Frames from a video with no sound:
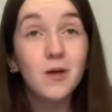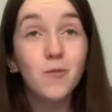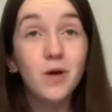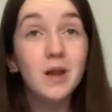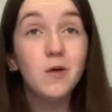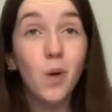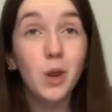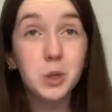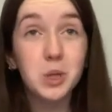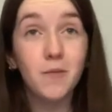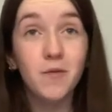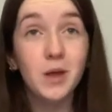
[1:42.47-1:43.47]
really want to
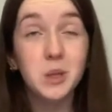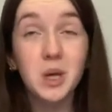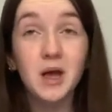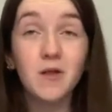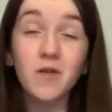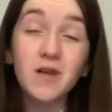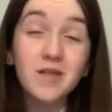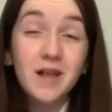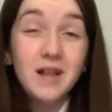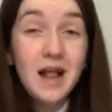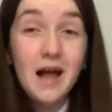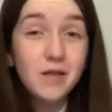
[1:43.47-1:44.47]
travel this year because I
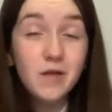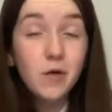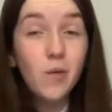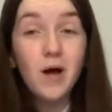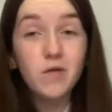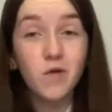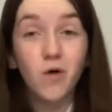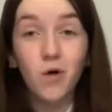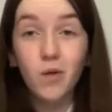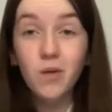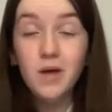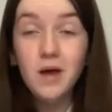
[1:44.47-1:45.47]
didn't get to at
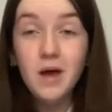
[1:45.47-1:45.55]
all.